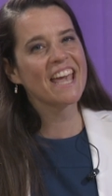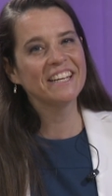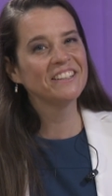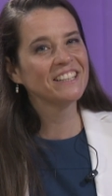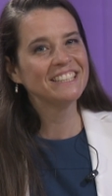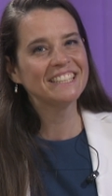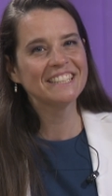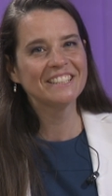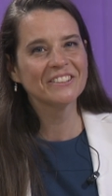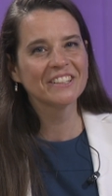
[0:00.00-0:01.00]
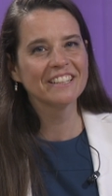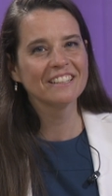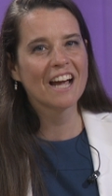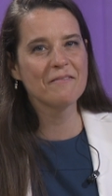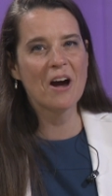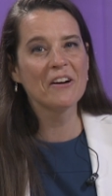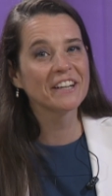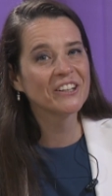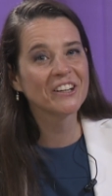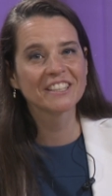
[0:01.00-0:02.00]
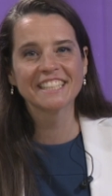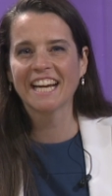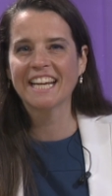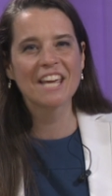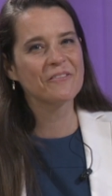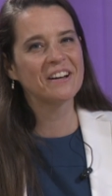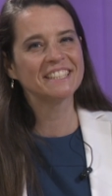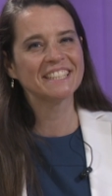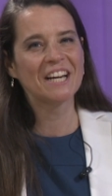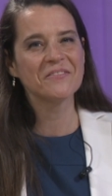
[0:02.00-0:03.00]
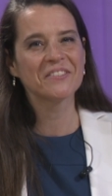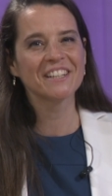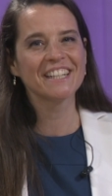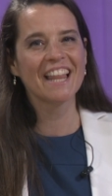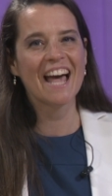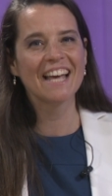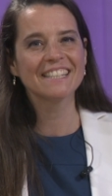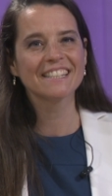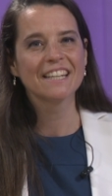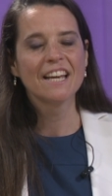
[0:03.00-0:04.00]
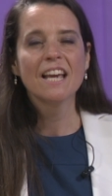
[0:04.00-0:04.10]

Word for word: Thank you, Lindsay Stewart. I'm already hooked and I can't wait to come for a class.